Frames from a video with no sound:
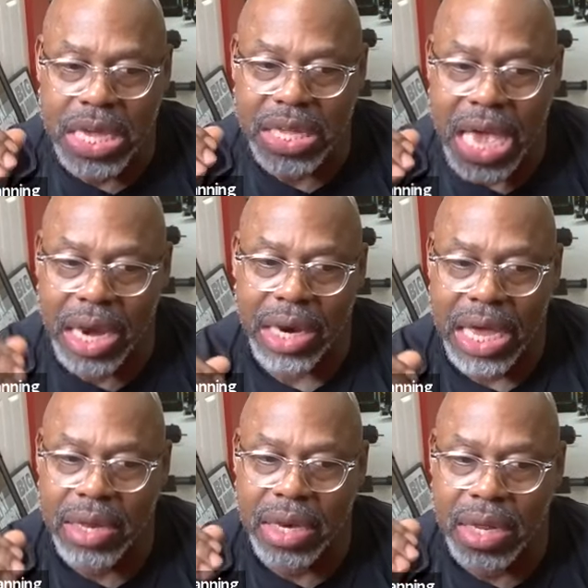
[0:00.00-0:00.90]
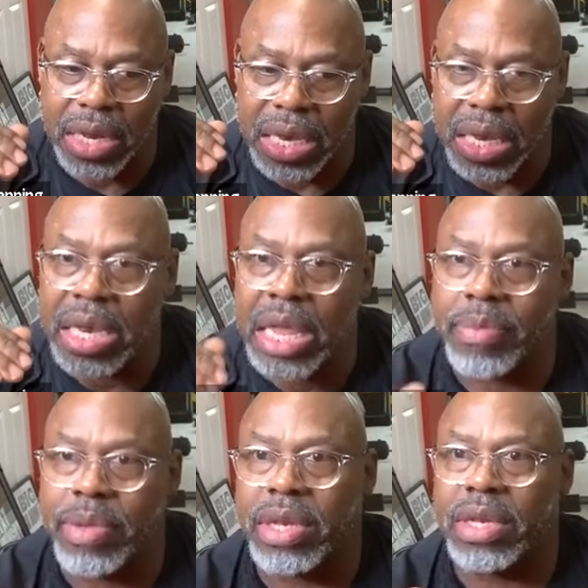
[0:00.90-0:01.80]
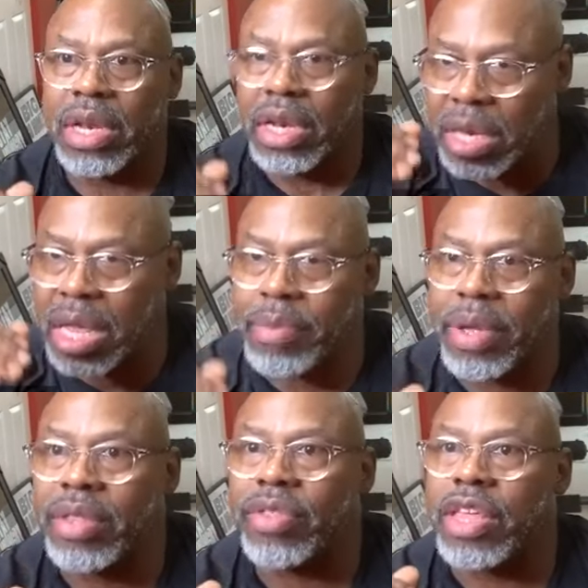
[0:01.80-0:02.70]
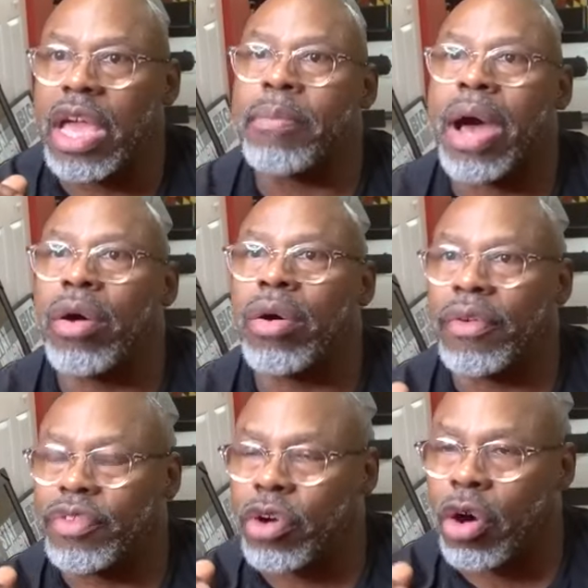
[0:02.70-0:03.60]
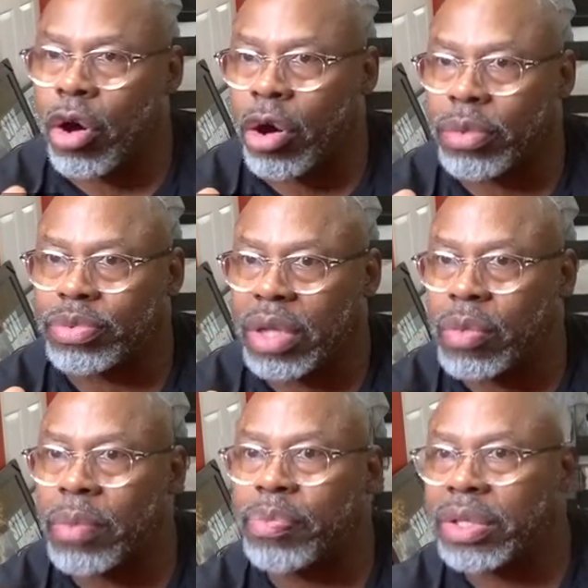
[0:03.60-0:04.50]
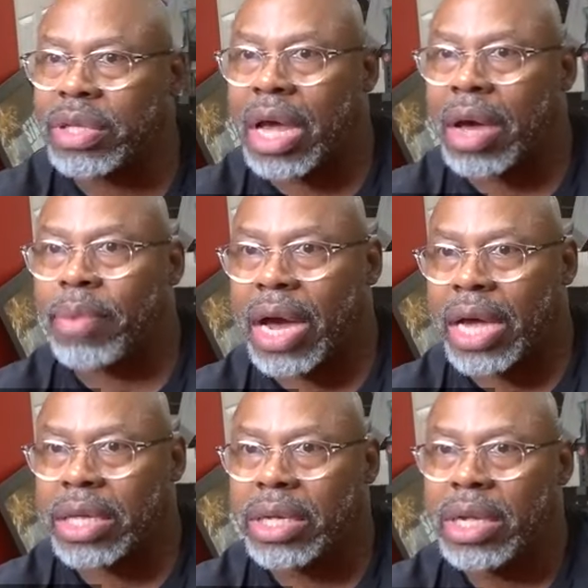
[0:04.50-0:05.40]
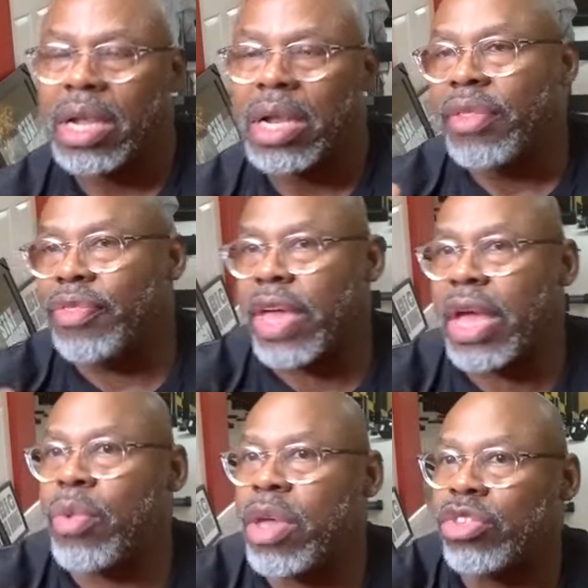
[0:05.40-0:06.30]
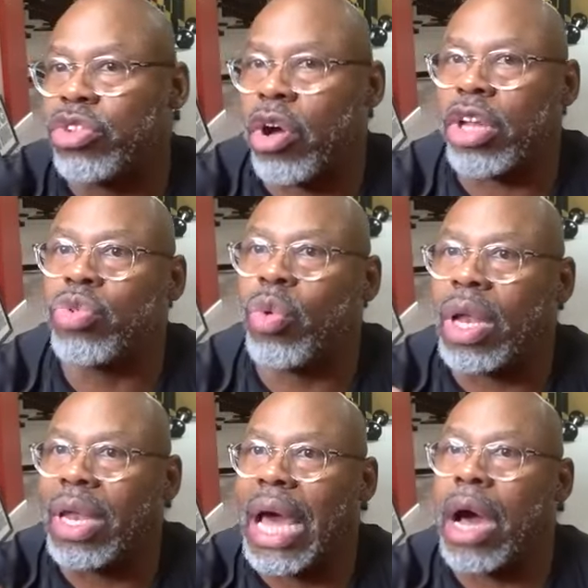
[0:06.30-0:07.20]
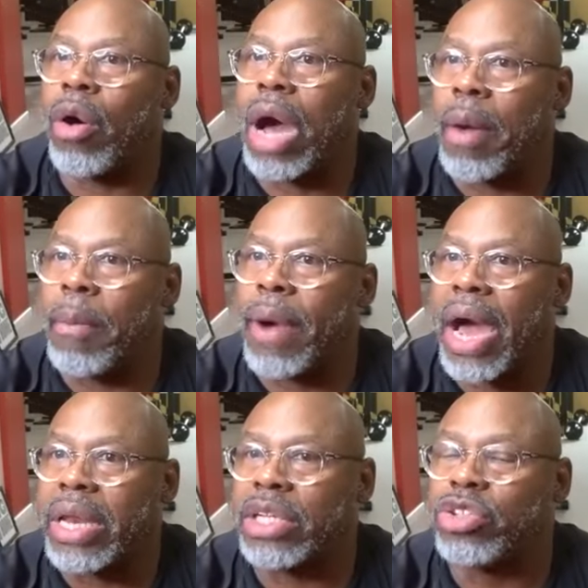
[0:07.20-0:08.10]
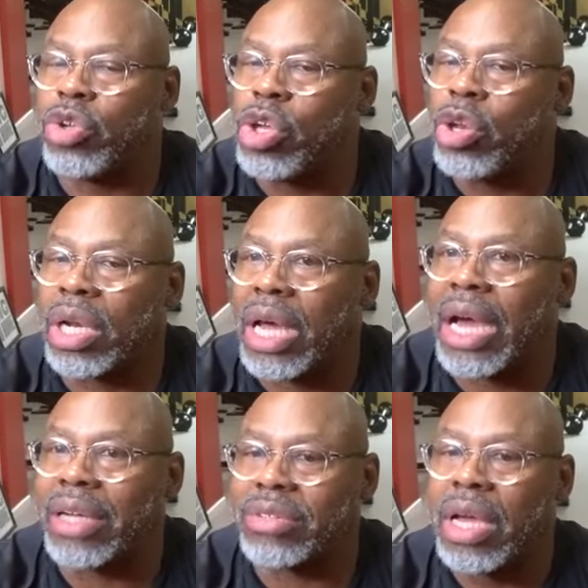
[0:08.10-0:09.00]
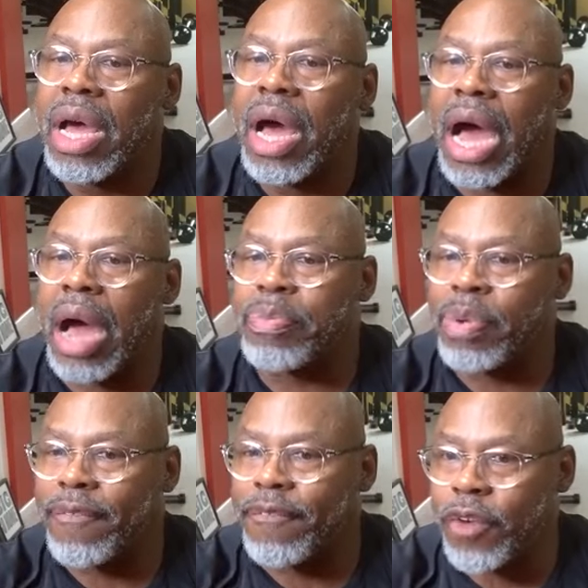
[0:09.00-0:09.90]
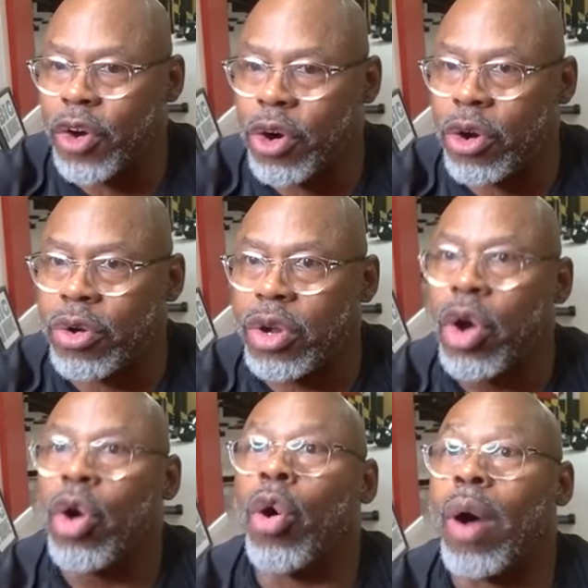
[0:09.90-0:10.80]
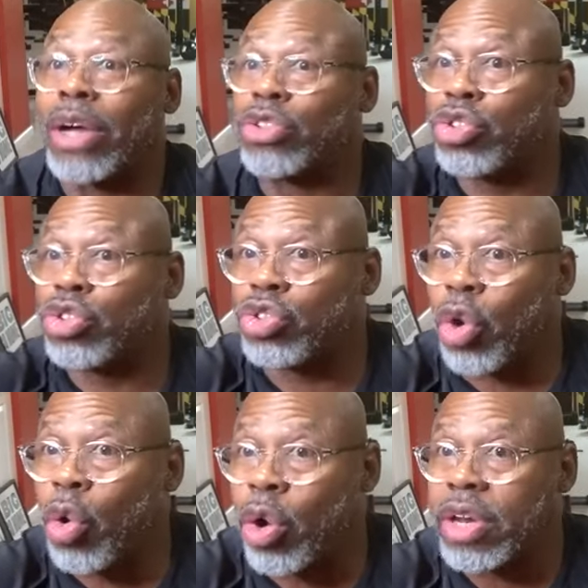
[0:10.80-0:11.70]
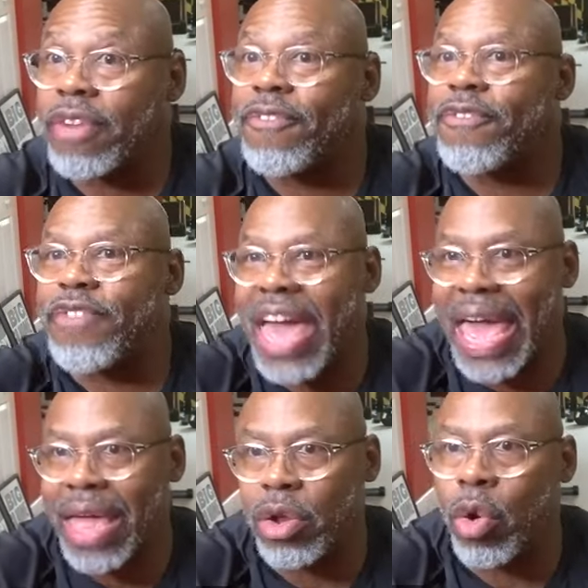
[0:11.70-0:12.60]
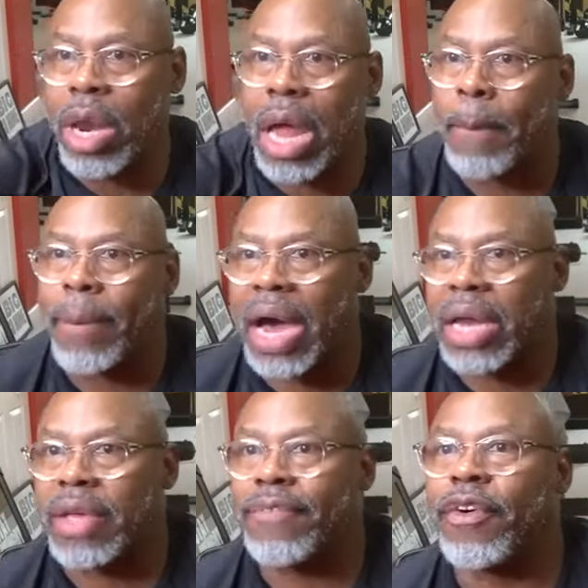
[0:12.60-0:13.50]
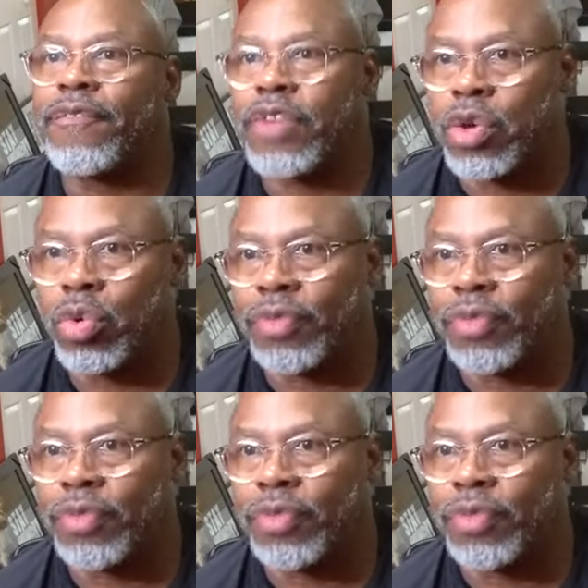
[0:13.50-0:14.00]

kind of like limit the amount of carbs that we're putting in our body, then we are starting to allow our body to utilize our preferred or our stored fat on our body for fuel,